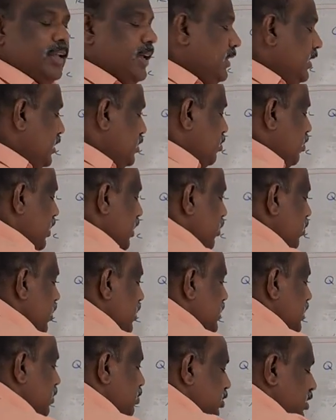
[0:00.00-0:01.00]
Here there is only
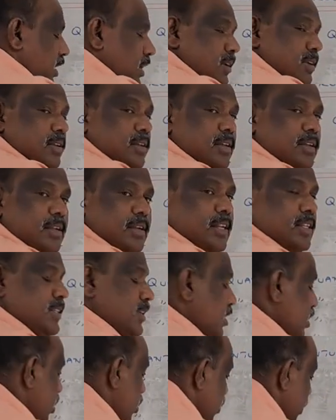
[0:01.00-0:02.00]
one subshell, it
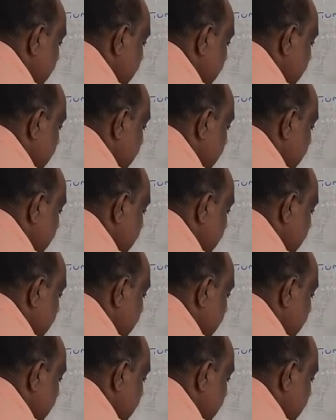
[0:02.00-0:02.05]
is